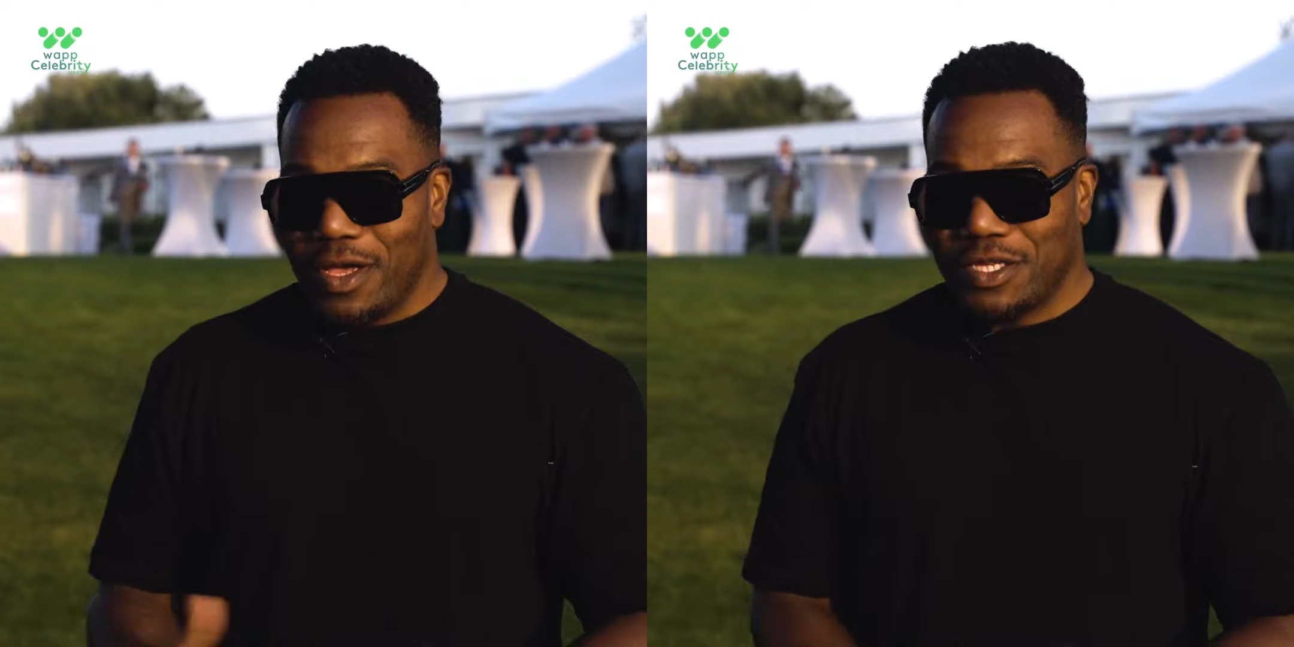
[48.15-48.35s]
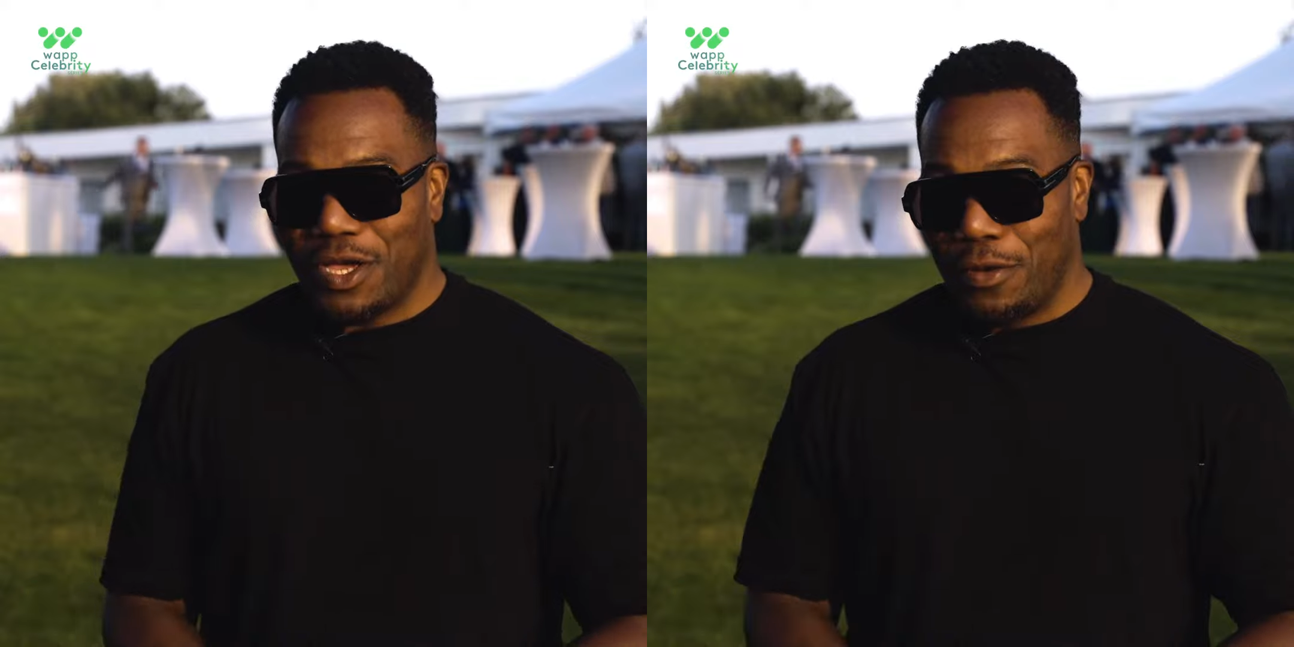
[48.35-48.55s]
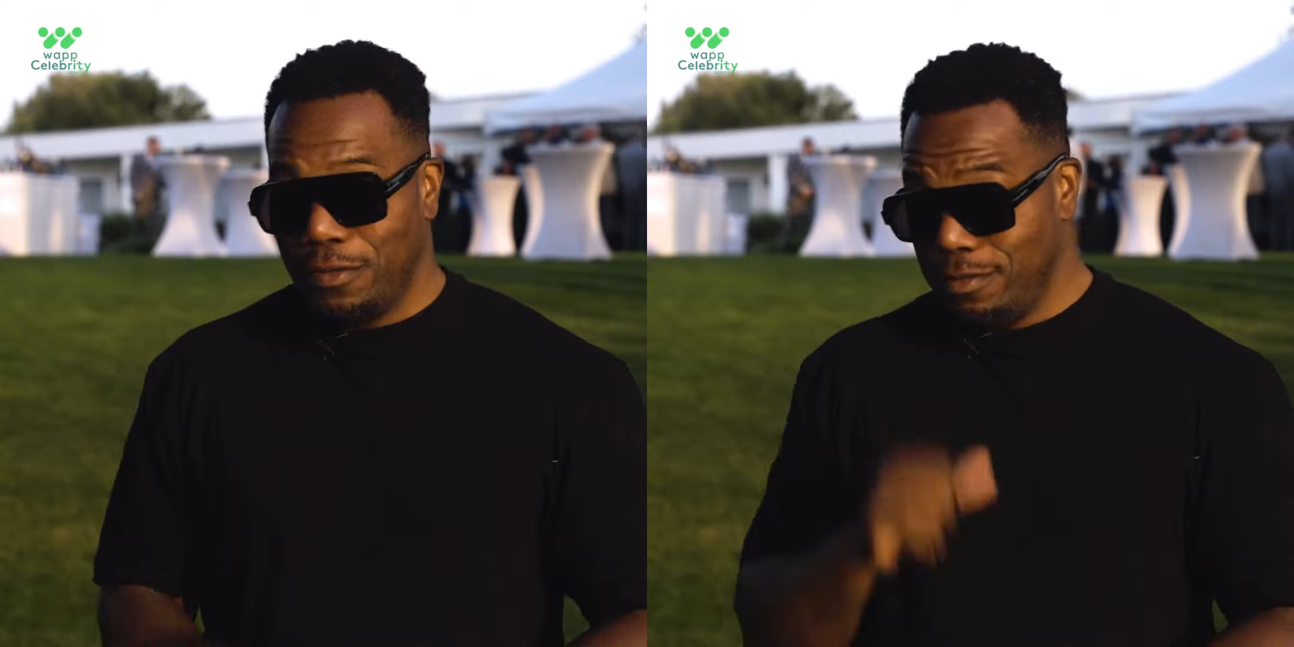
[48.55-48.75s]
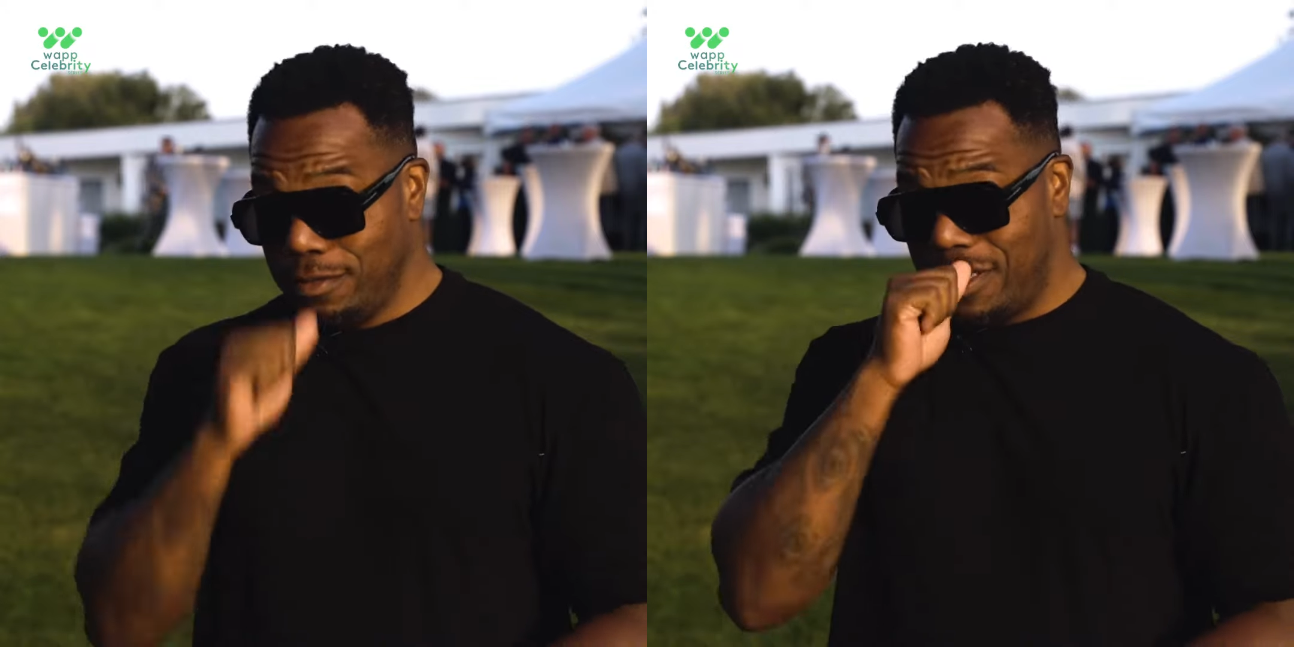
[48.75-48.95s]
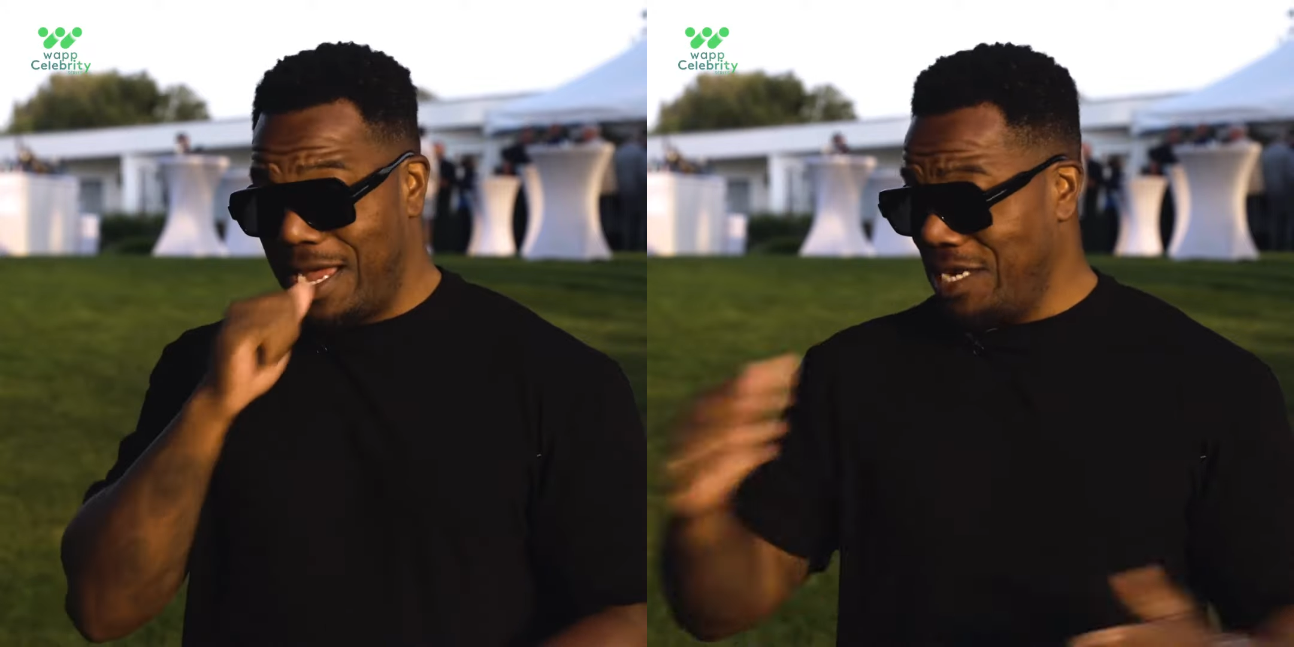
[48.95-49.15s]
So
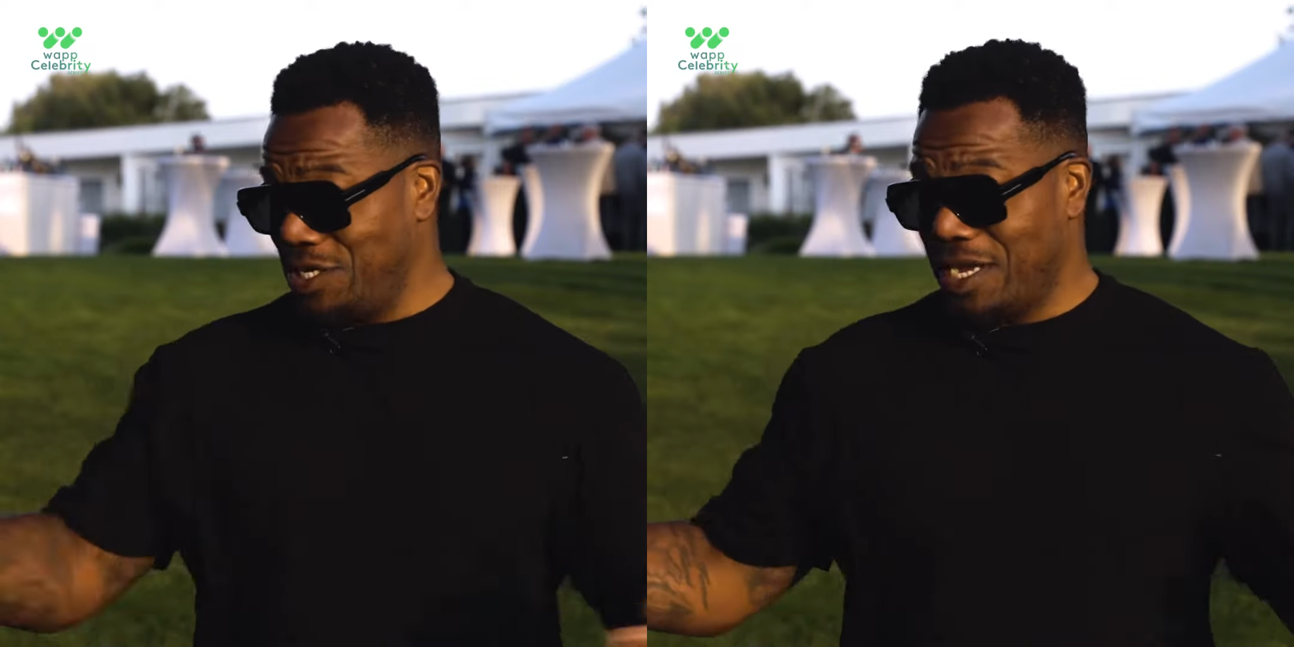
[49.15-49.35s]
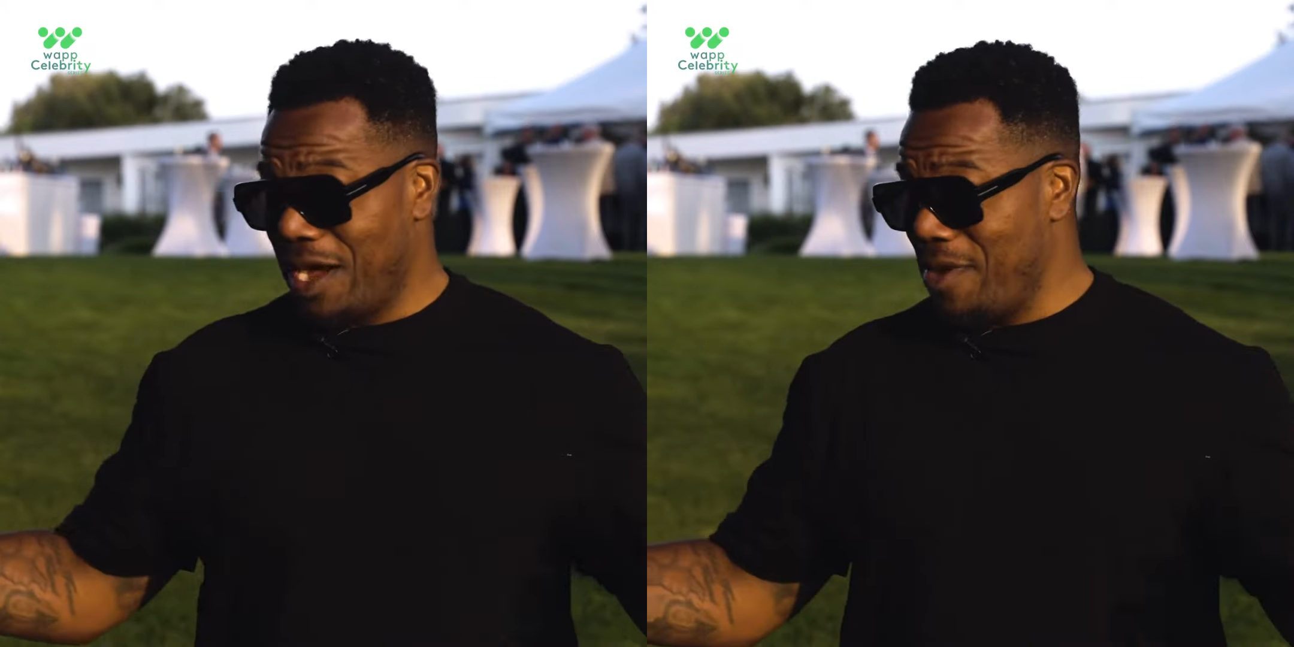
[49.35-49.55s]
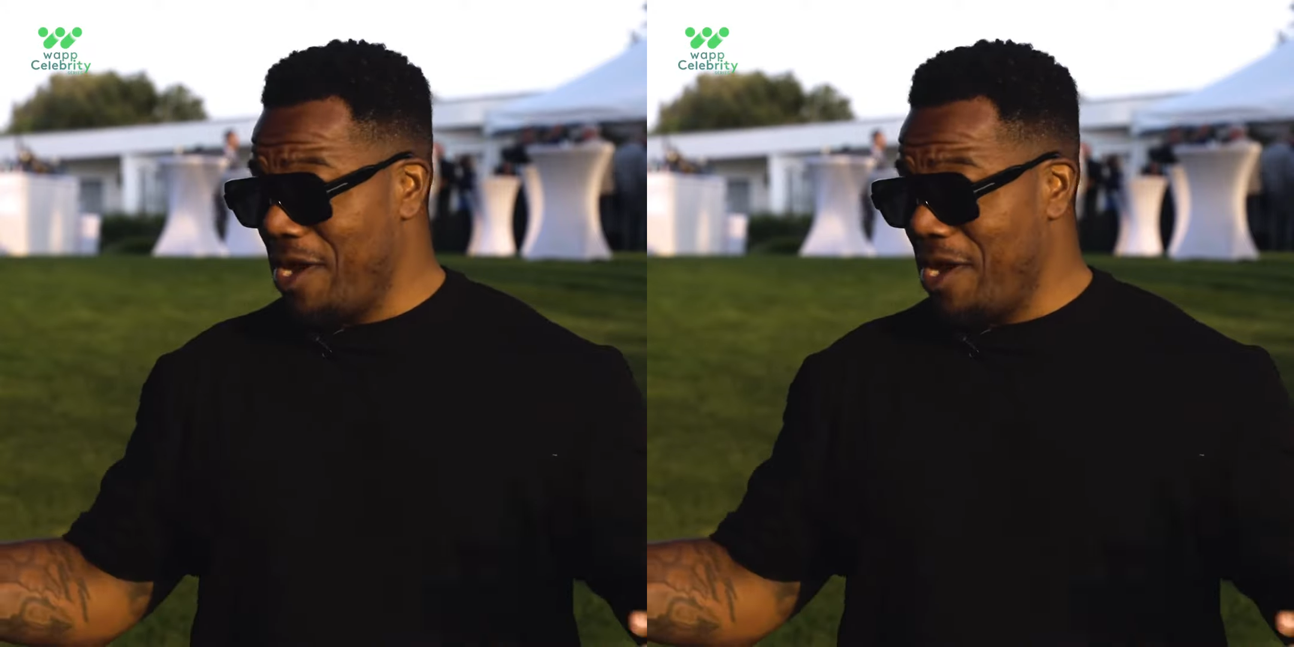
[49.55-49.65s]
to actually come